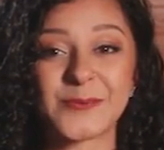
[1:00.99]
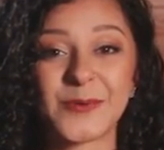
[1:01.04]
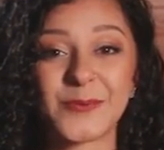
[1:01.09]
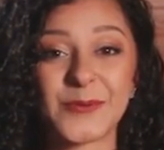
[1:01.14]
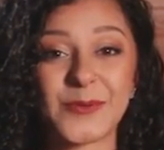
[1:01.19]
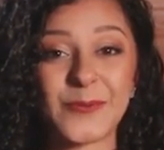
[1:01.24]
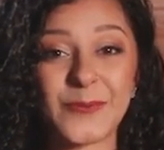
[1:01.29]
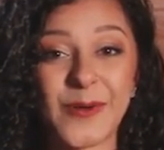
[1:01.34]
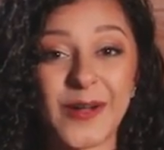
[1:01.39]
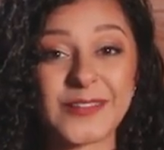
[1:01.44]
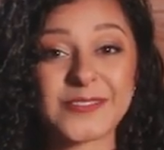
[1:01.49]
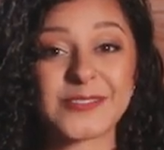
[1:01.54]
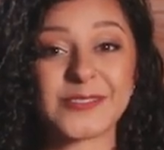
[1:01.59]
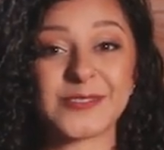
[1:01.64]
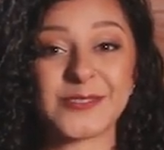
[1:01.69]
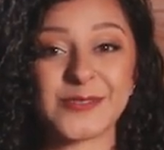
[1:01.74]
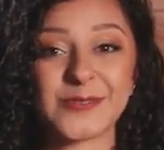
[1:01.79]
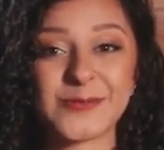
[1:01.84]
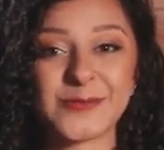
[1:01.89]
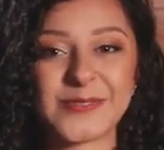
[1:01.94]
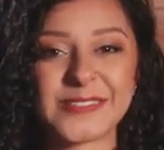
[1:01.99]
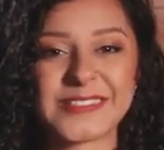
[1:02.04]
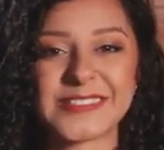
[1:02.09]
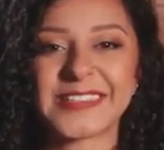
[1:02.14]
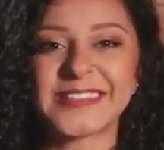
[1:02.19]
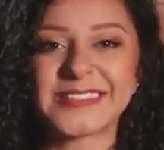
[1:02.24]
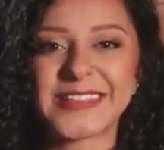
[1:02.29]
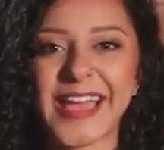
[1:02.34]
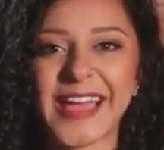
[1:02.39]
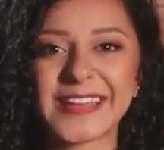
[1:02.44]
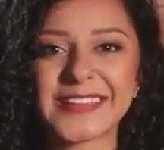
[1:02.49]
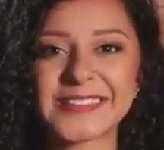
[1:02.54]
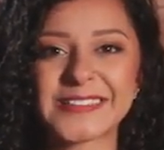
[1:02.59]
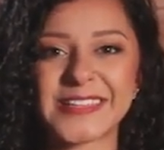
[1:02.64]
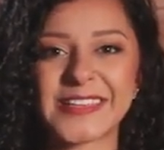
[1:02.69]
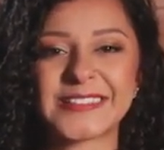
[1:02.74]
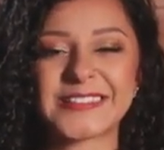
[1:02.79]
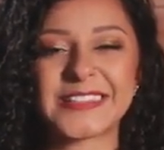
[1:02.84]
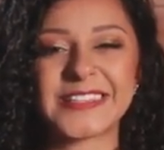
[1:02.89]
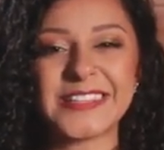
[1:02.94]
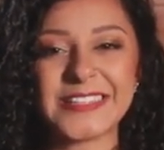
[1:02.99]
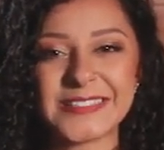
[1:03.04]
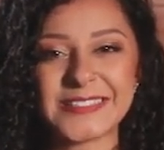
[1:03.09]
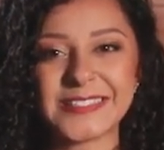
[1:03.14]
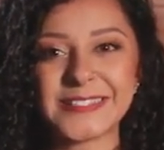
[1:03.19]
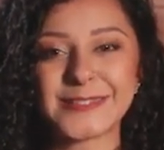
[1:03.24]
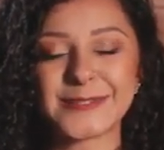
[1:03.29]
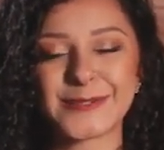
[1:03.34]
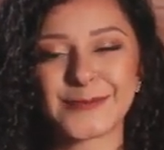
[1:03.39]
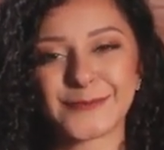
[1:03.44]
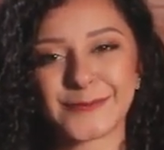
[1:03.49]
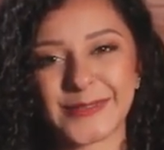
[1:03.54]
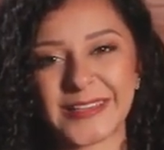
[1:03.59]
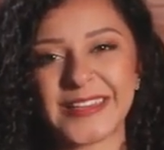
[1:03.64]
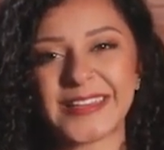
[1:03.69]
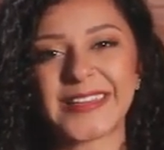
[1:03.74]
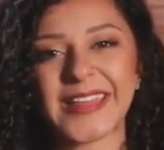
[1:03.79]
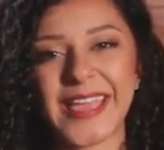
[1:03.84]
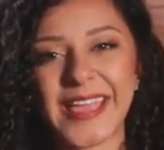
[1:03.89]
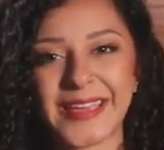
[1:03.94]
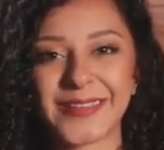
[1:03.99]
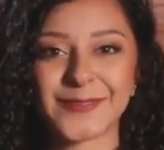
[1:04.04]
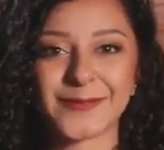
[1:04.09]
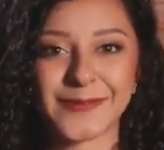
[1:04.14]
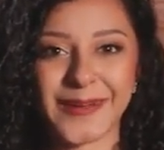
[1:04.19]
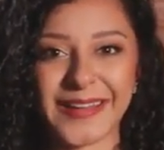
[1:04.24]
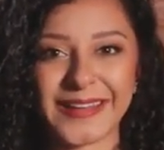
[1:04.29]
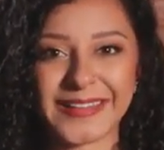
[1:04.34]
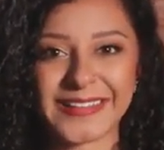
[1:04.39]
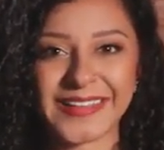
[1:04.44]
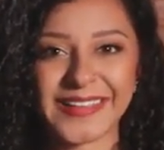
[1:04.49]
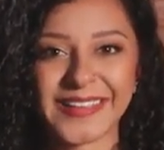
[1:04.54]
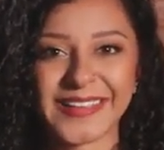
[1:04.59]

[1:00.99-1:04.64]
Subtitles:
what we want to do with syntax that's easy to read and write.